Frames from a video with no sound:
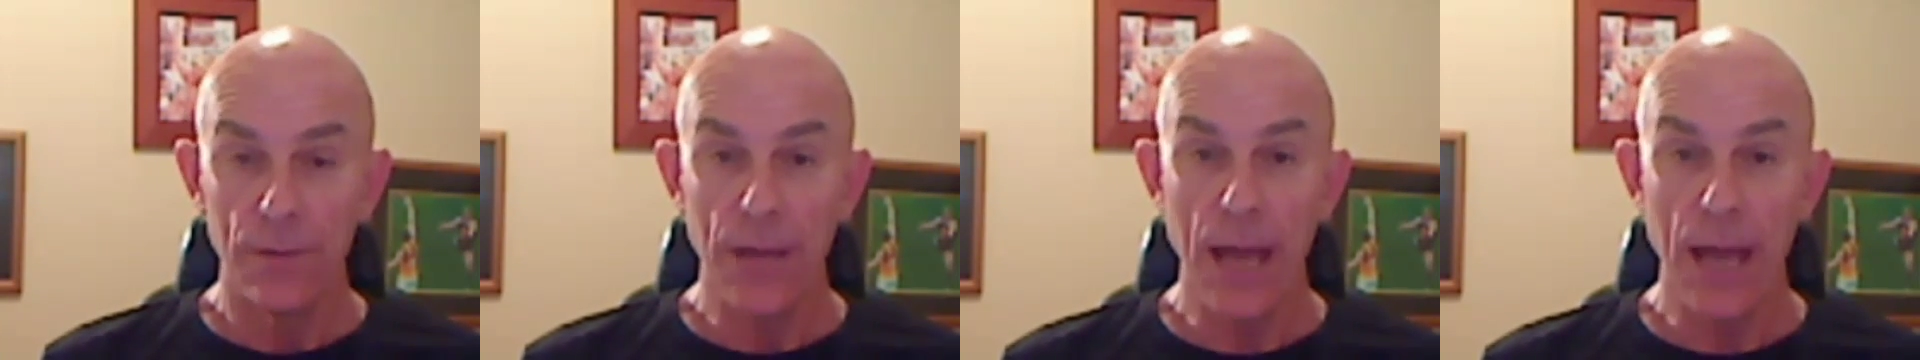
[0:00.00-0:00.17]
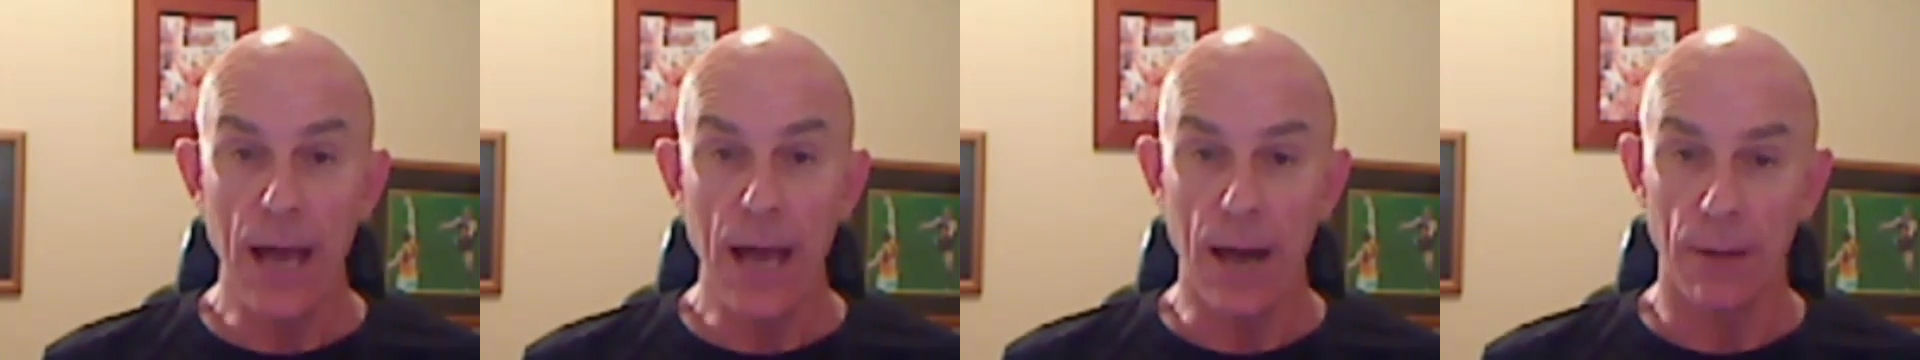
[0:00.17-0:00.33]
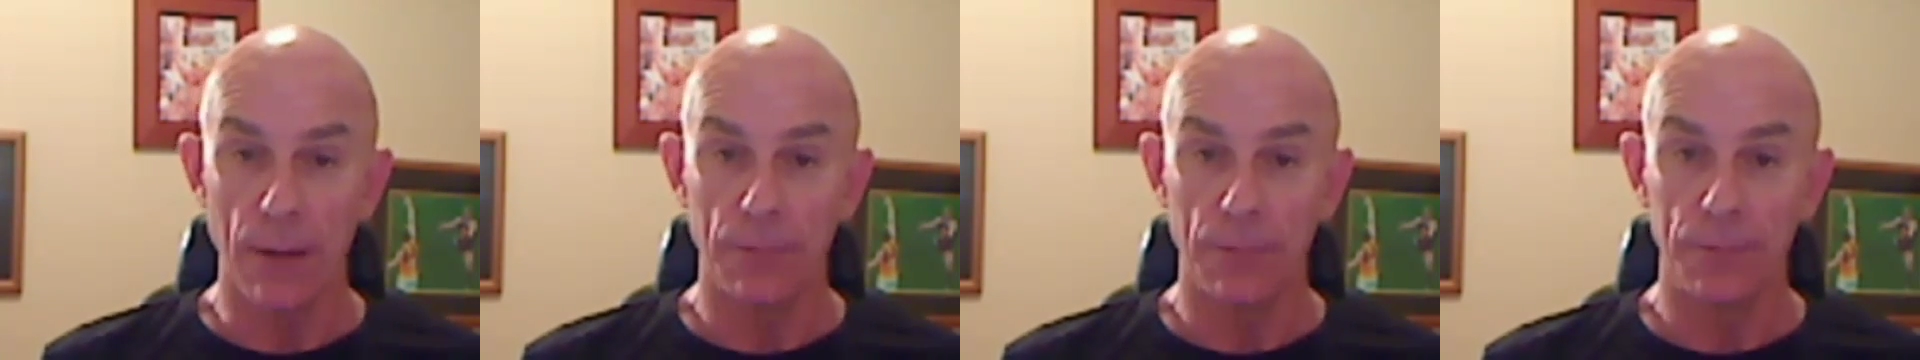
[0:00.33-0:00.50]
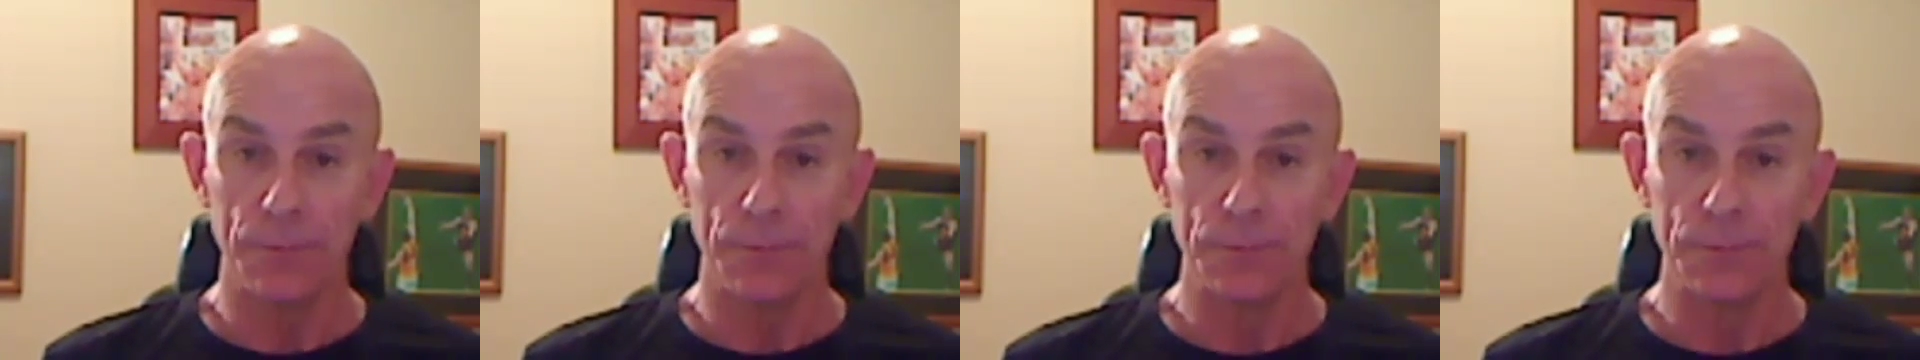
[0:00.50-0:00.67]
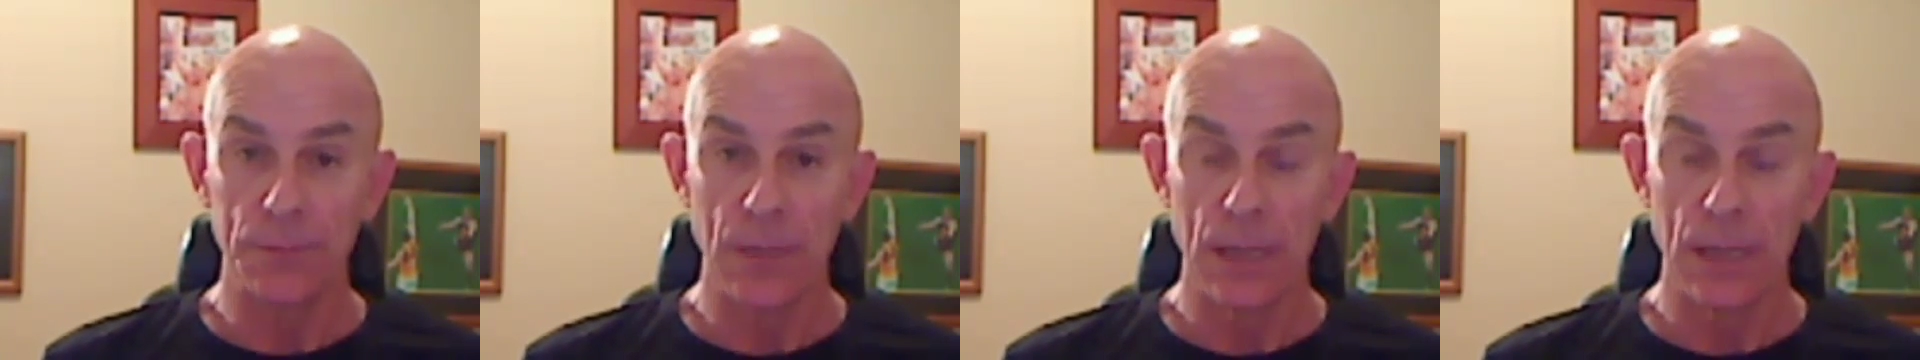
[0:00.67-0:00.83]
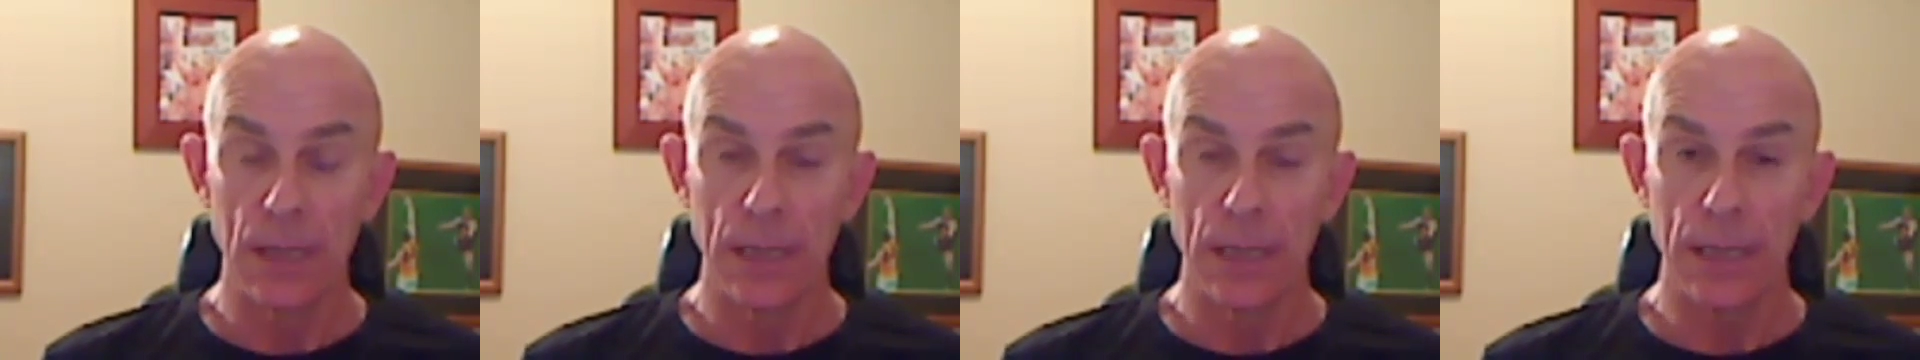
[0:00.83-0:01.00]
Now,
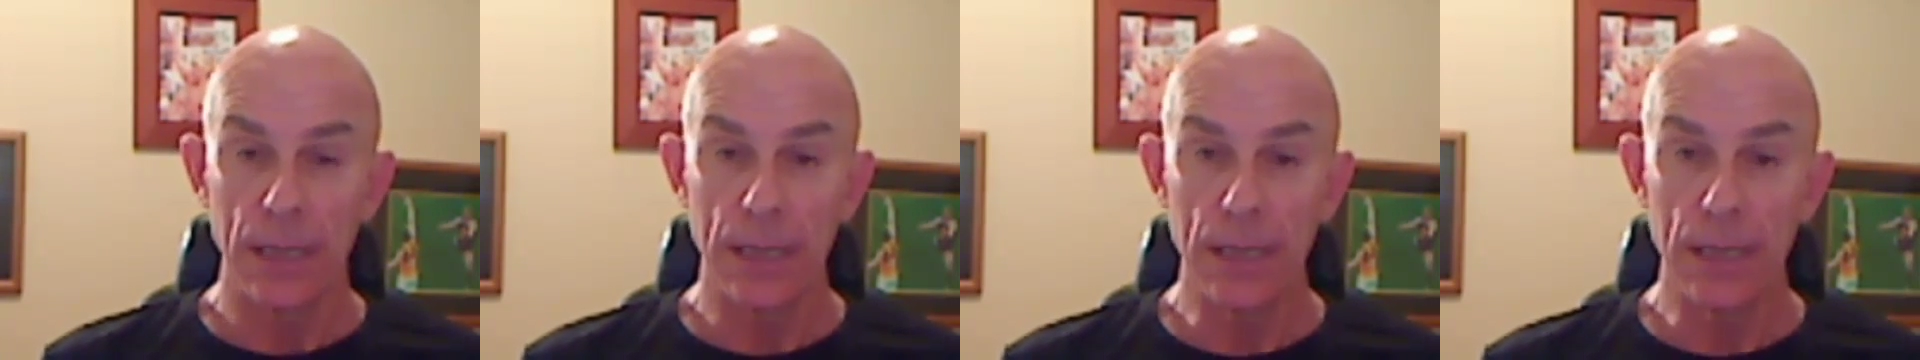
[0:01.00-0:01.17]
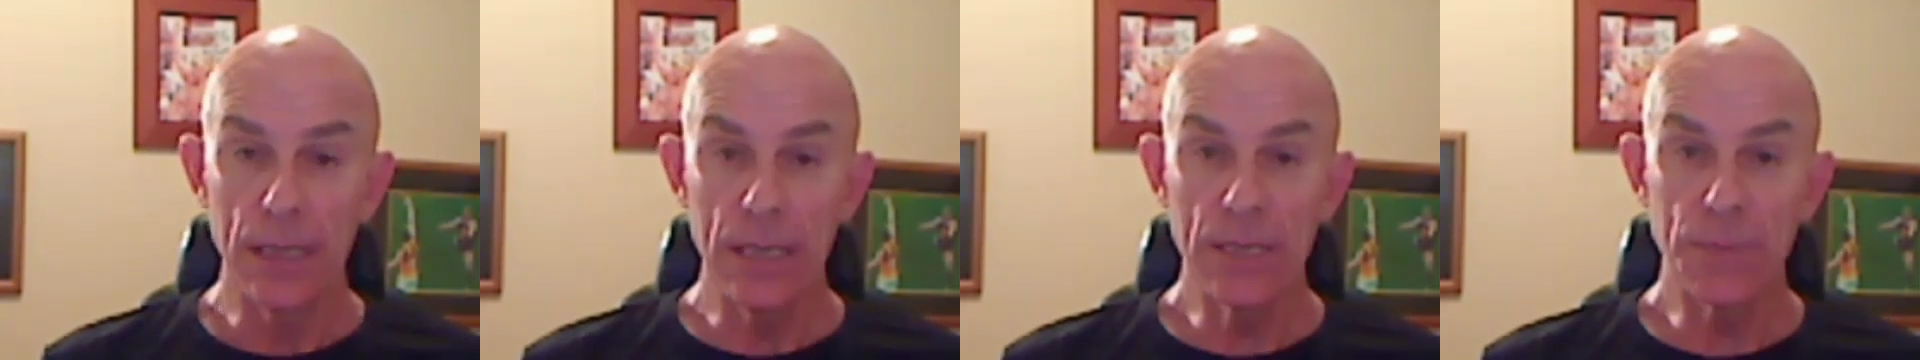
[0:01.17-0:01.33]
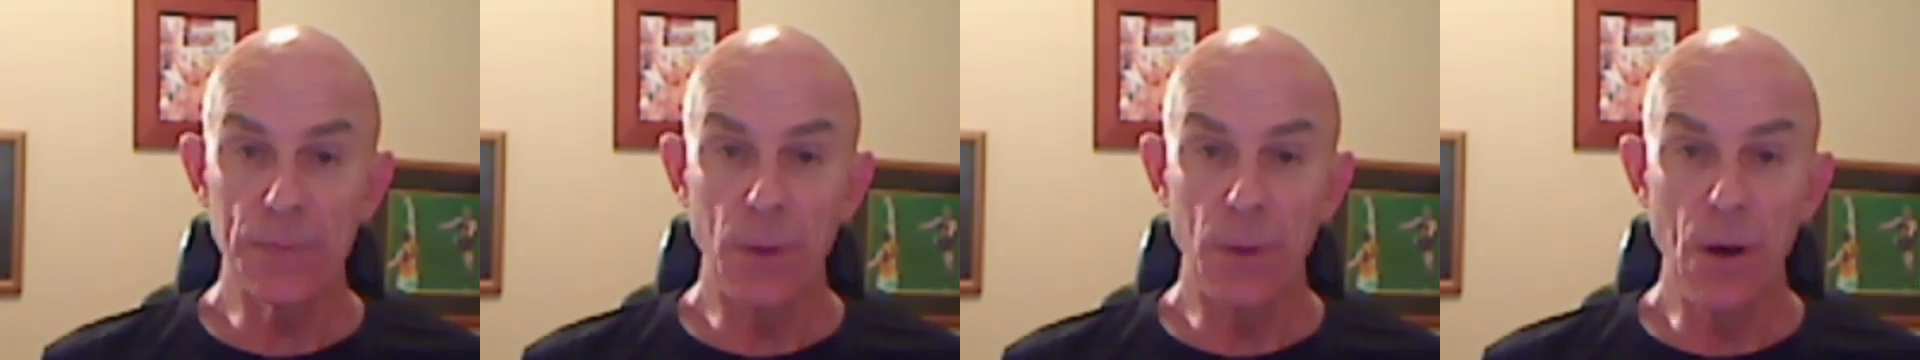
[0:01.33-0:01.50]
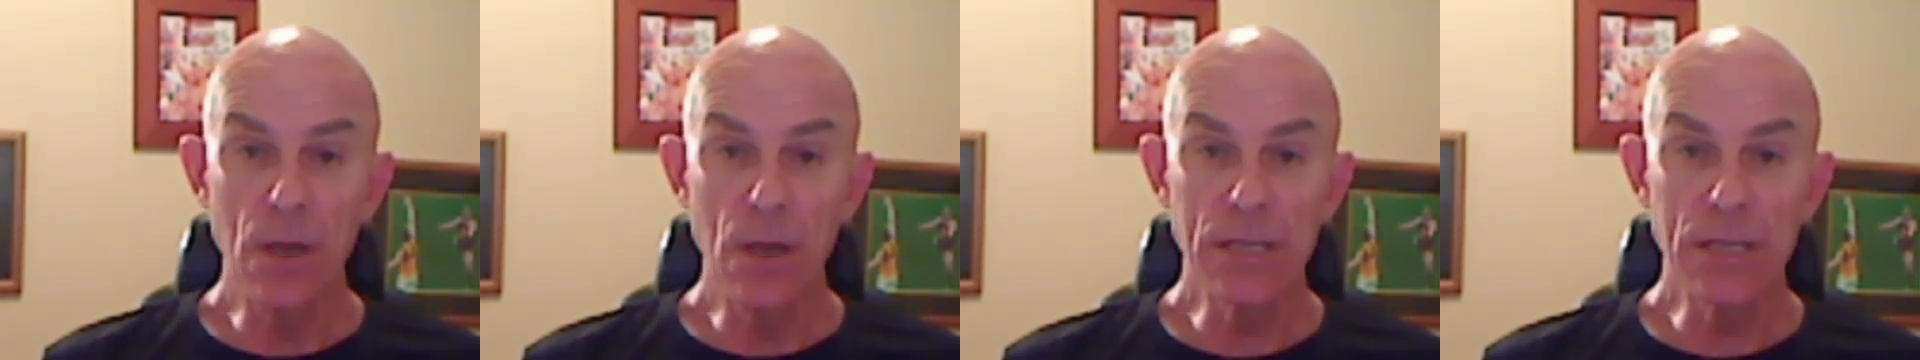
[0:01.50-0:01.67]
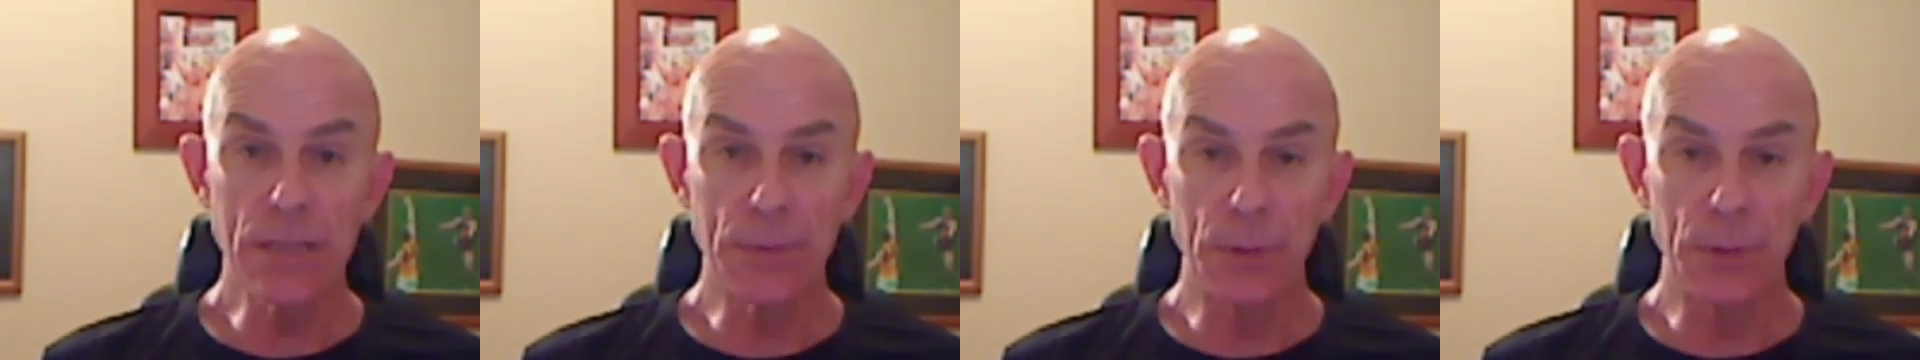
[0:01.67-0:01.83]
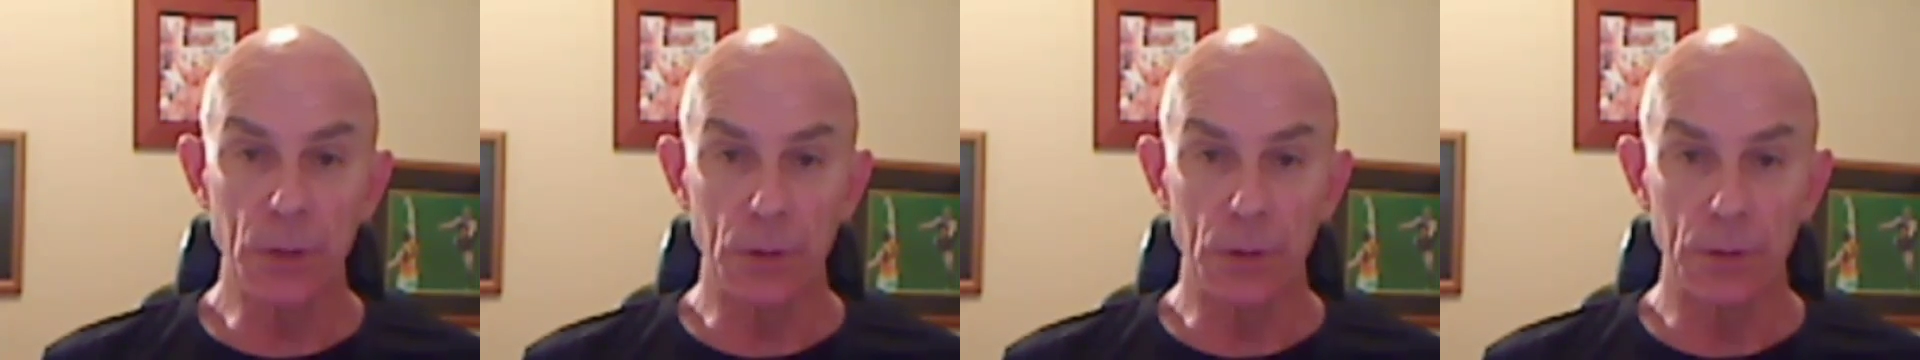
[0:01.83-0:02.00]
it is
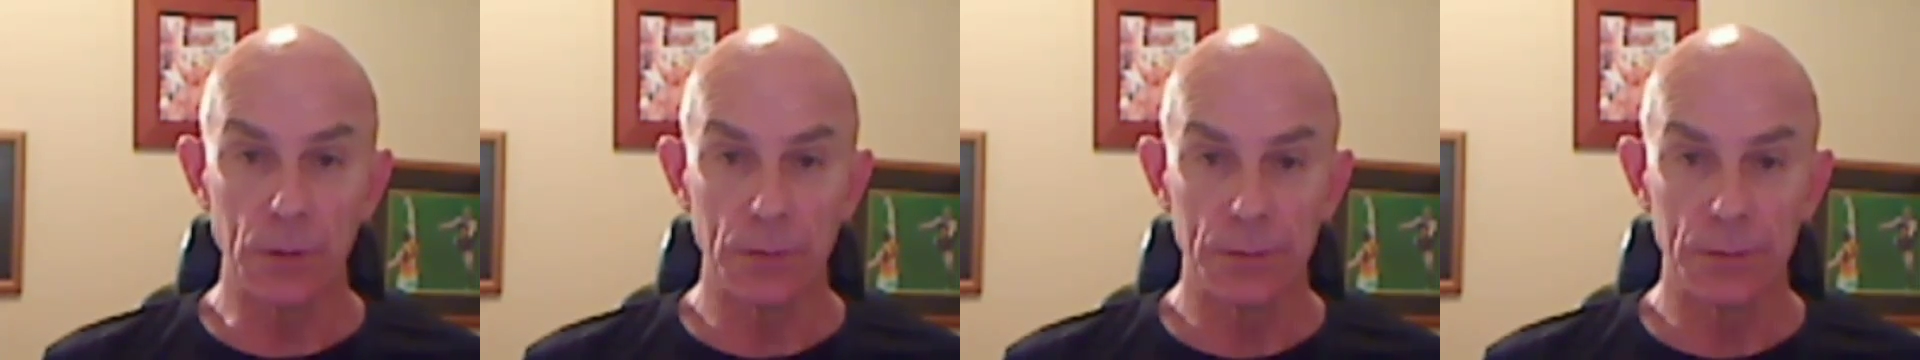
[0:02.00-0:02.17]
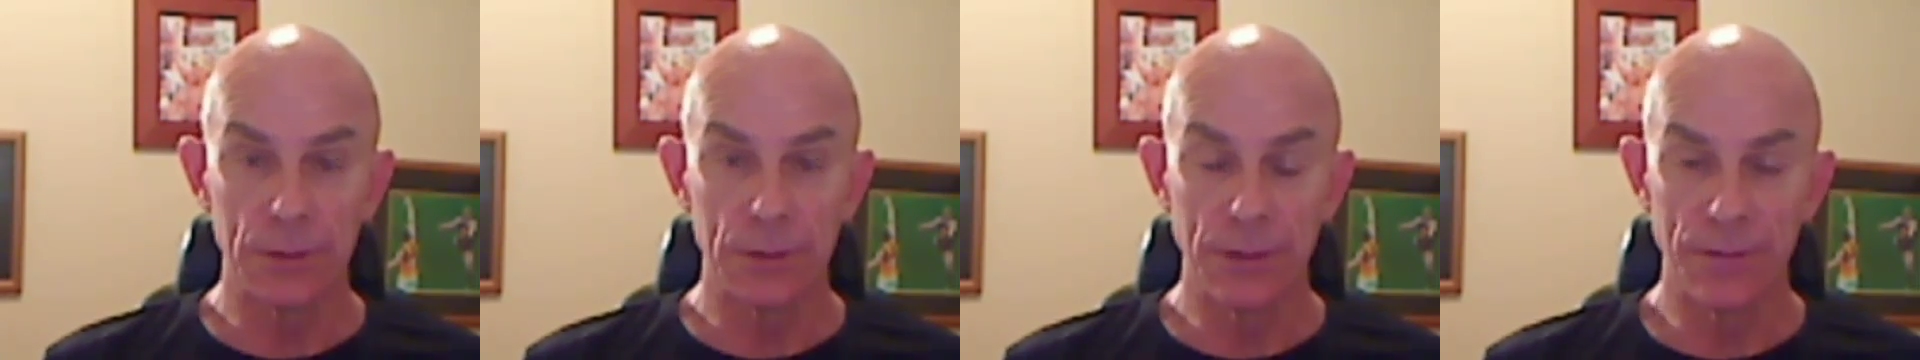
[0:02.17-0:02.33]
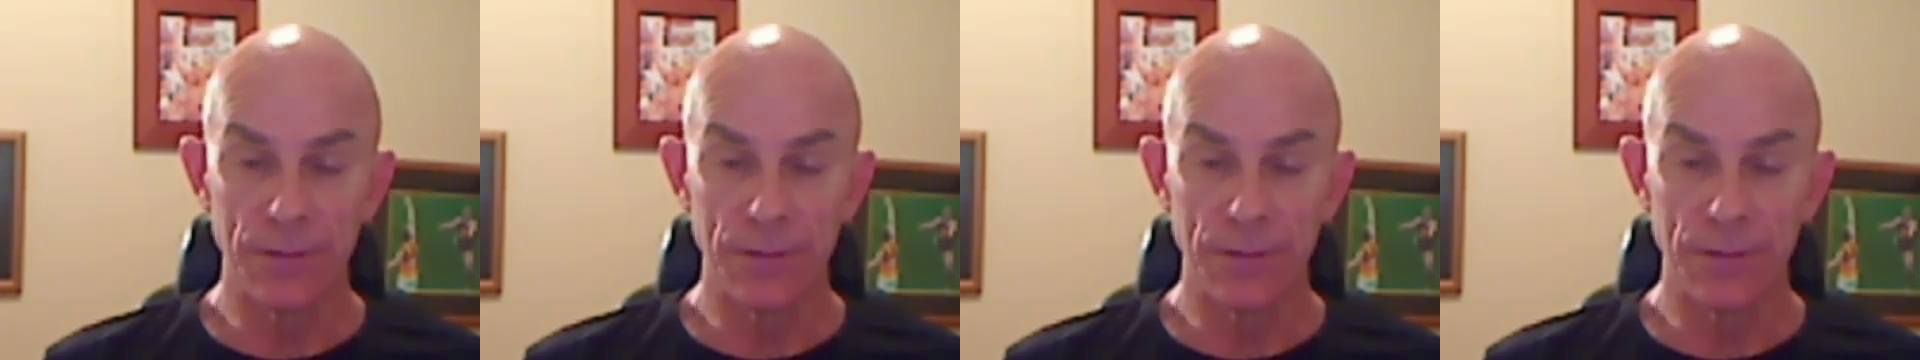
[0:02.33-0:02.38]
possible